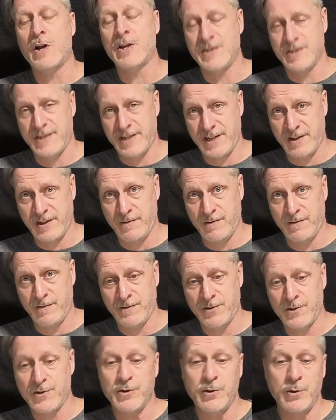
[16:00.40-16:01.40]

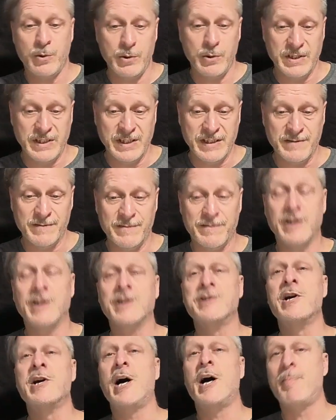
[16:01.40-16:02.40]
elves who live
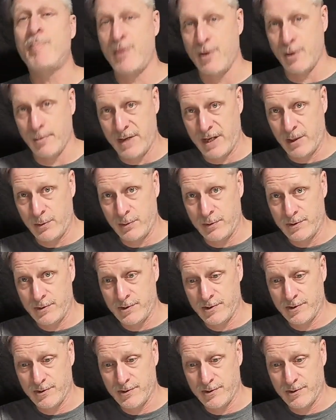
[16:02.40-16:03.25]
atop their mountains.